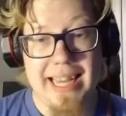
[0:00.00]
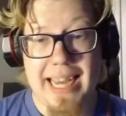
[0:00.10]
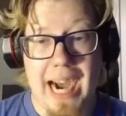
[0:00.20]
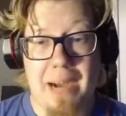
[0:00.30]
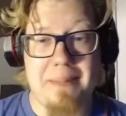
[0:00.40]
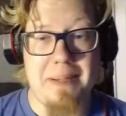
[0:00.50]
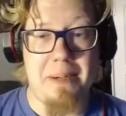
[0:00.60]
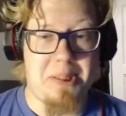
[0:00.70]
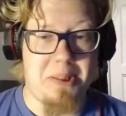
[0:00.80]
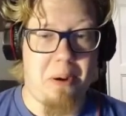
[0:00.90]
I'm
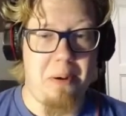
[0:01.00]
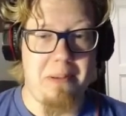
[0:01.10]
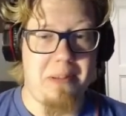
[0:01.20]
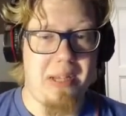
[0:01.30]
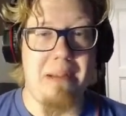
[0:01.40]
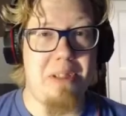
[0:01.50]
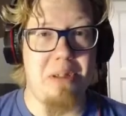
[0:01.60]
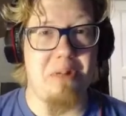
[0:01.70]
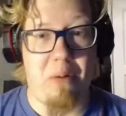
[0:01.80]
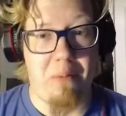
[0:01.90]
terrible sorry if I do
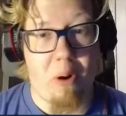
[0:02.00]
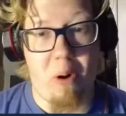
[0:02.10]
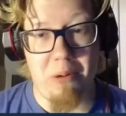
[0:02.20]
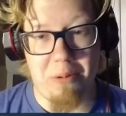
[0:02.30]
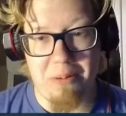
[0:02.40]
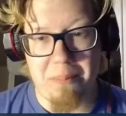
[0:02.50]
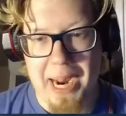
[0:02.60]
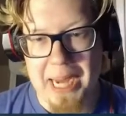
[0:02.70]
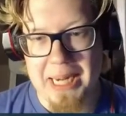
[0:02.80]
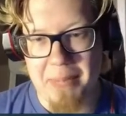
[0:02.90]
so horrible
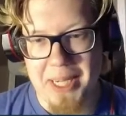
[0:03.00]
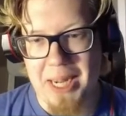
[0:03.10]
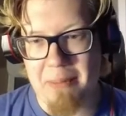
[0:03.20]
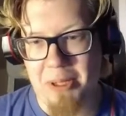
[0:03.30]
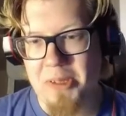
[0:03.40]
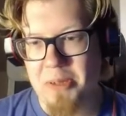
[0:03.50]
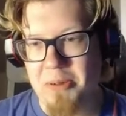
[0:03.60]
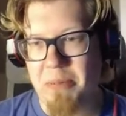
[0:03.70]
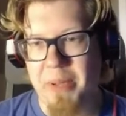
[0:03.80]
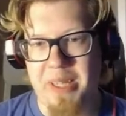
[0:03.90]
bad. I mean, I'm not
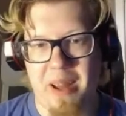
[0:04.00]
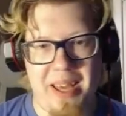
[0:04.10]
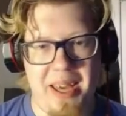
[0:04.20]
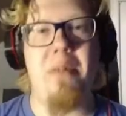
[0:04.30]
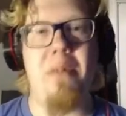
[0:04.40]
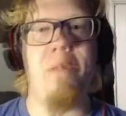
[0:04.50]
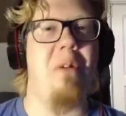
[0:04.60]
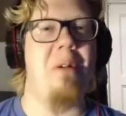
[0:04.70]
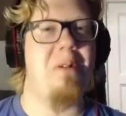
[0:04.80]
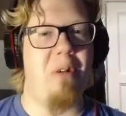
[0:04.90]
used with either.
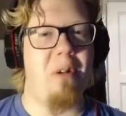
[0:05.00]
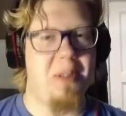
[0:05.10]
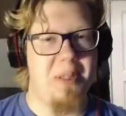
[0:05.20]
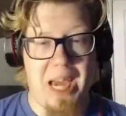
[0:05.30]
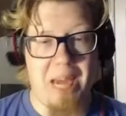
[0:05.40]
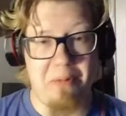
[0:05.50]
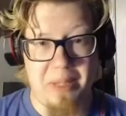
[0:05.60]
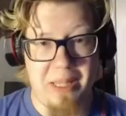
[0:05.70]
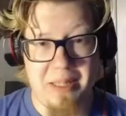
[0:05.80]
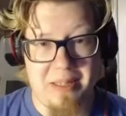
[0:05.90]
First of all, this game
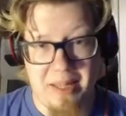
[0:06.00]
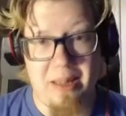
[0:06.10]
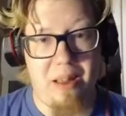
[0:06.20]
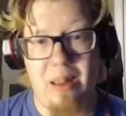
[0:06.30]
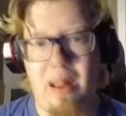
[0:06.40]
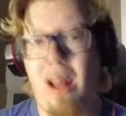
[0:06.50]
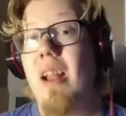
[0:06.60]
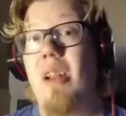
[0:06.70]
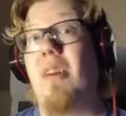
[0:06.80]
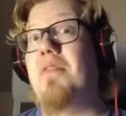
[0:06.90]
really is still
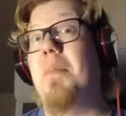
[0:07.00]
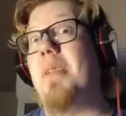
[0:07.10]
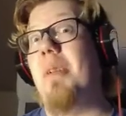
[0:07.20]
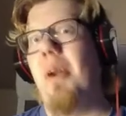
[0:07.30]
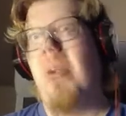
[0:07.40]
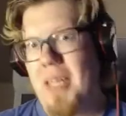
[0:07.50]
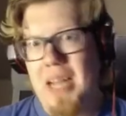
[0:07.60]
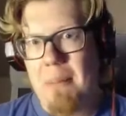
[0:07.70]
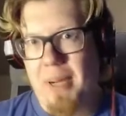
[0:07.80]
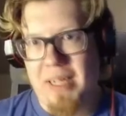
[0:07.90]
lost for me to learn.
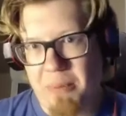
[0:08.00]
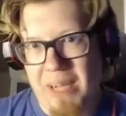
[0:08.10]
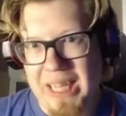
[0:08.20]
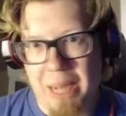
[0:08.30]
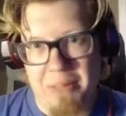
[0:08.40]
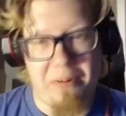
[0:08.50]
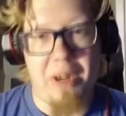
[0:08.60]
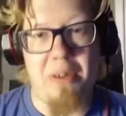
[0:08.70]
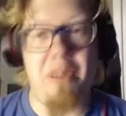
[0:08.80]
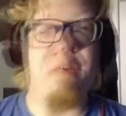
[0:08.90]
But as well, I'm not
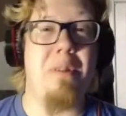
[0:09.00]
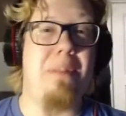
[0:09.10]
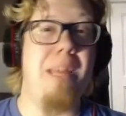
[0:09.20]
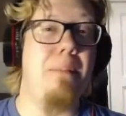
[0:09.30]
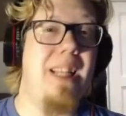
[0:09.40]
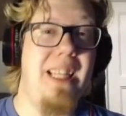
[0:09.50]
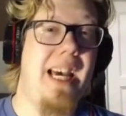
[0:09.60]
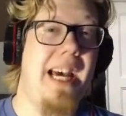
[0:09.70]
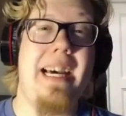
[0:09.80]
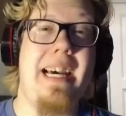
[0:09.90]
very good with playing melee,
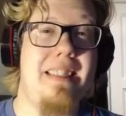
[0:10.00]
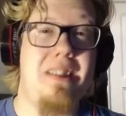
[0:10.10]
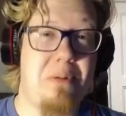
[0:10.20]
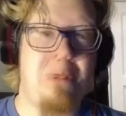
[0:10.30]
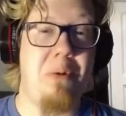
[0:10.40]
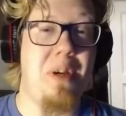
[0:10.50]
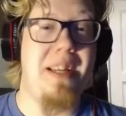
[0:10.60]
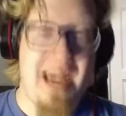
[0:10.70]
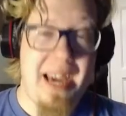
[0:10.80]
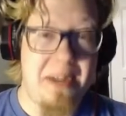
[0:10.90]
and that is true in
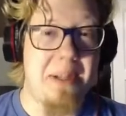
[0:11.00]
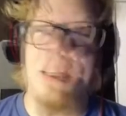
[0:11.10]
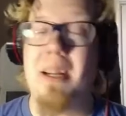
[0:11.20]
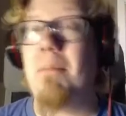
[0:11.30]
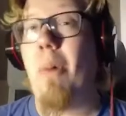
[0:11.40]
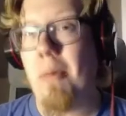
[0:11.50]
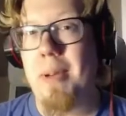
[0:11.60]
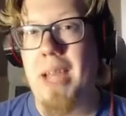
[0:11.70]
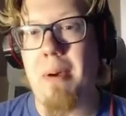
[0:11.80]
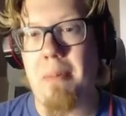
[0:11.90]
any kind of mobile
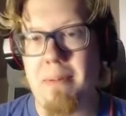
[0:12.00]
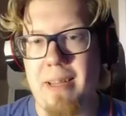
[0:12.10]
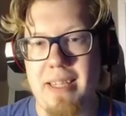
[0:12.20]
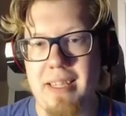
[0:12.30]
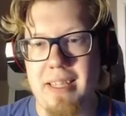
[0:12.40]
game I've been playing.